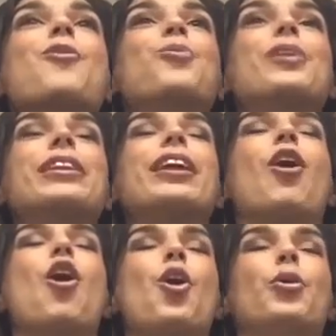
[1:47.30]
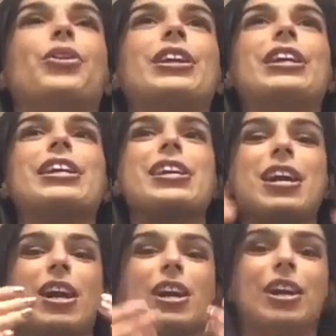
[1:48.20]
We let all
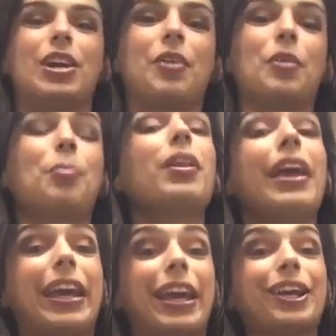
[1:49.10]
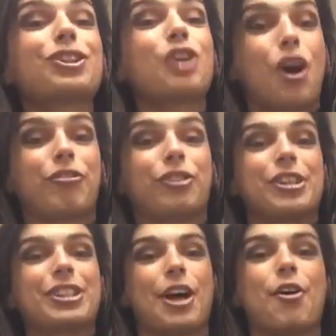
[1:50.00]
the playing talk for
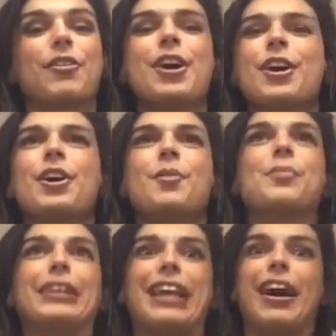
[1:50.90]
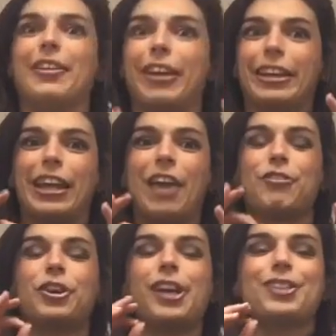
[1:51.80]
itself. But yeah, like if
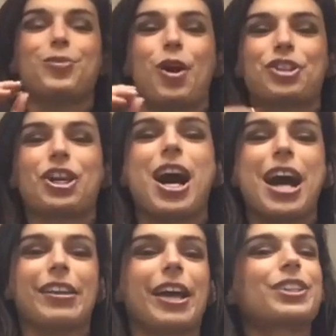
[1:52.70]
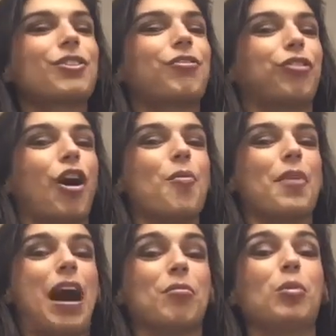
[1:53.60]
you guys watch the highlights from
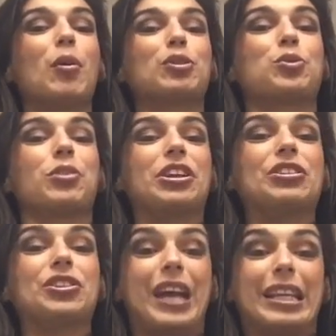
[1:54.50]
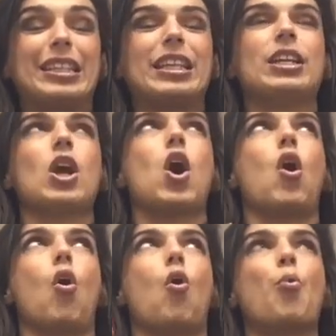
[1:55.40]
the Alamo Bowl 2019,
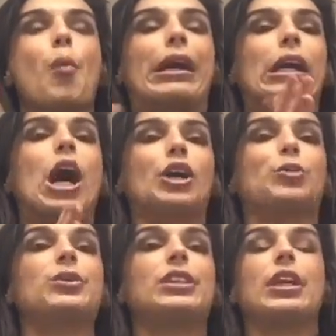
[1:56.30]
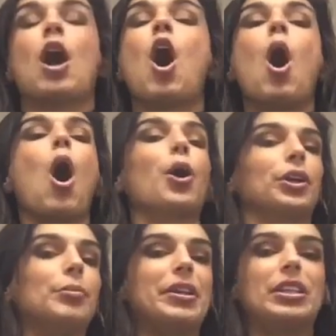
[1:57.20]
oh my God, you would see all
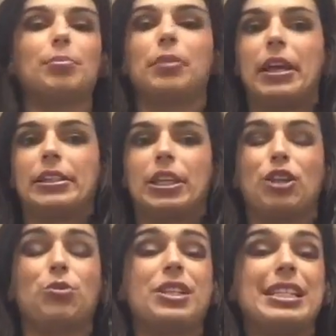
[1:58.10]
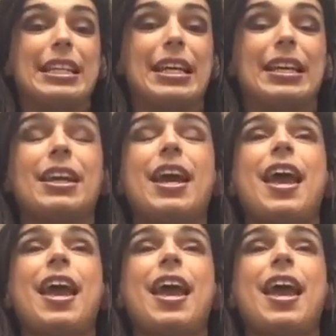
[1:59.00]
the amazing plays that UT did.